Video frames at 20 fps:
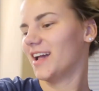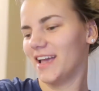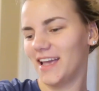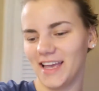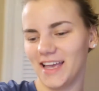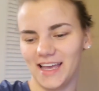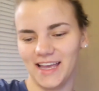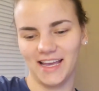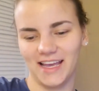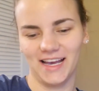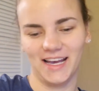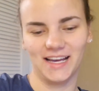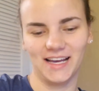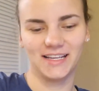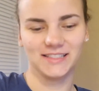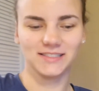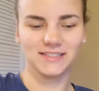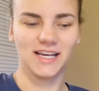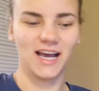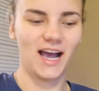
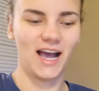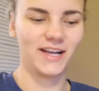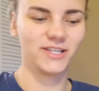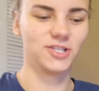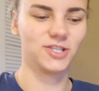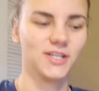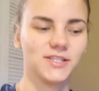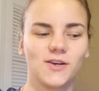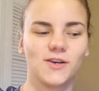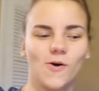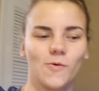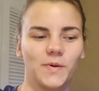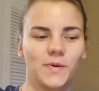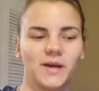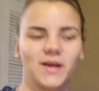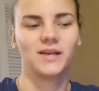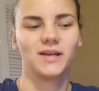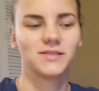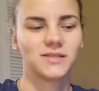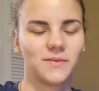and I just
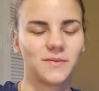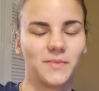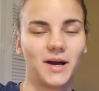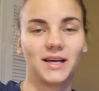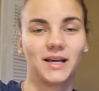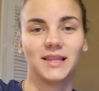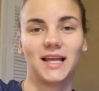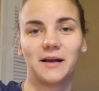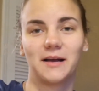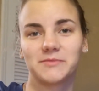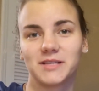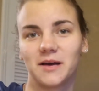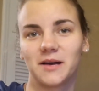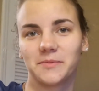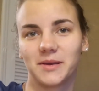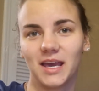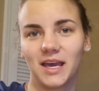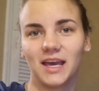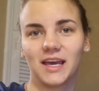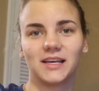opened my
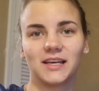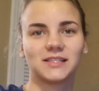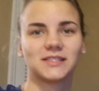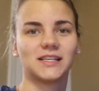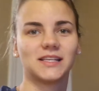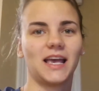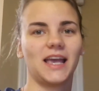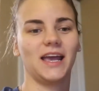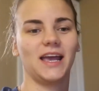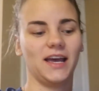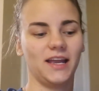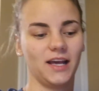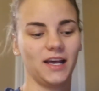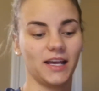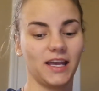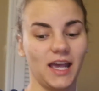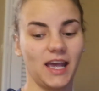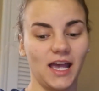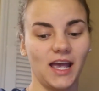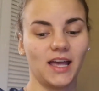laptop case, and
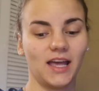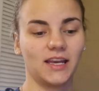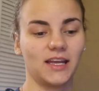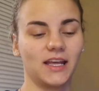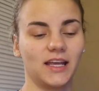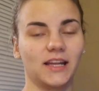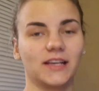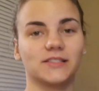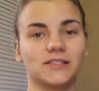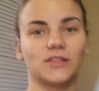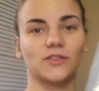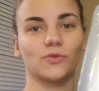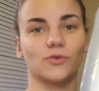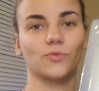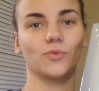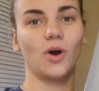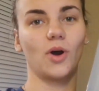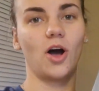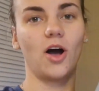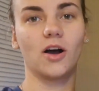again it is the
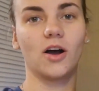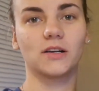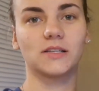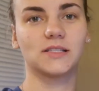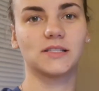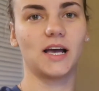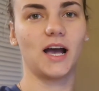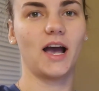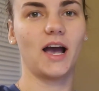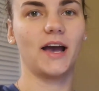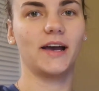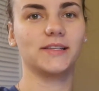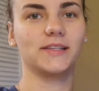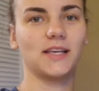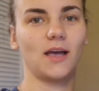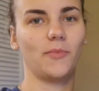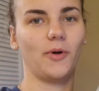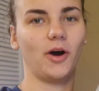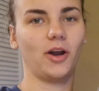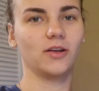wrong size.
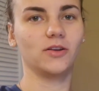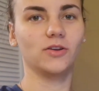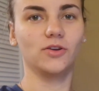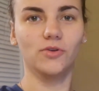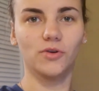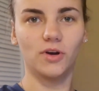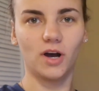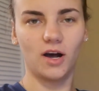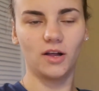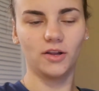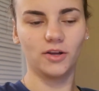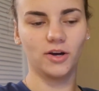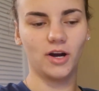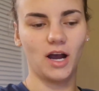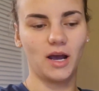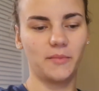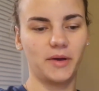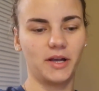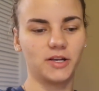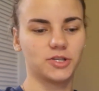I bought a new color.
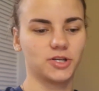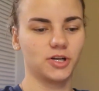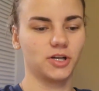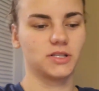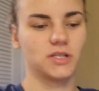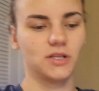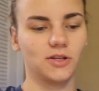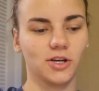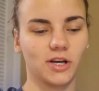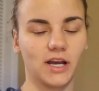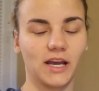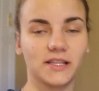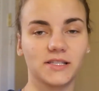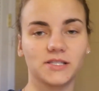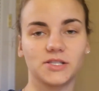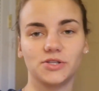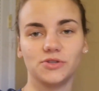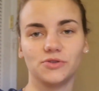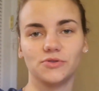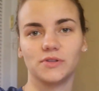I made sure to look
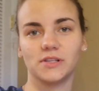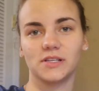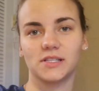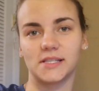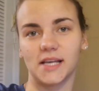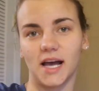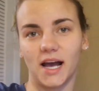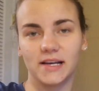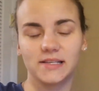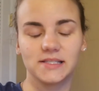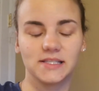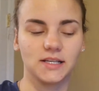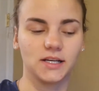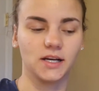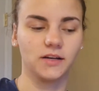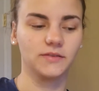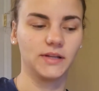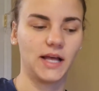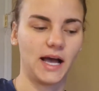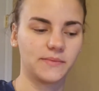into the sizing
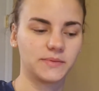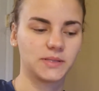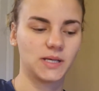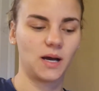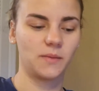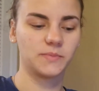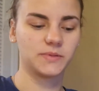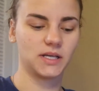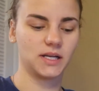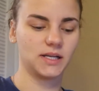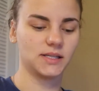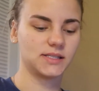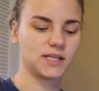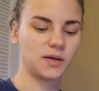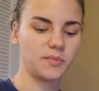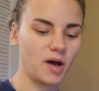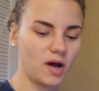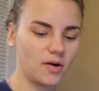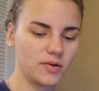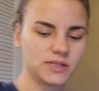of laptops, and
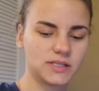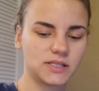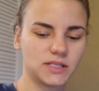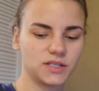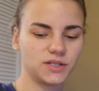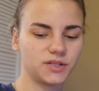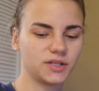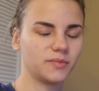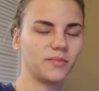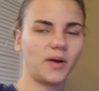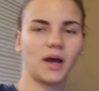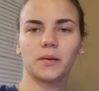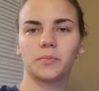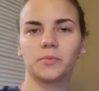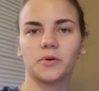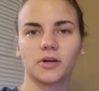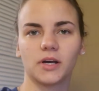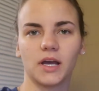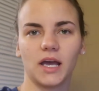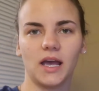somehow it's still the
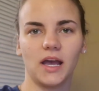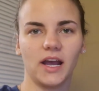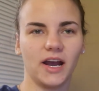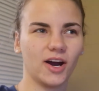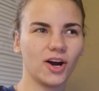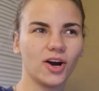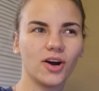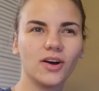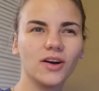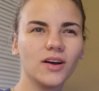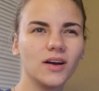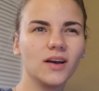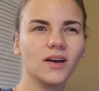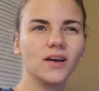MacBook Air,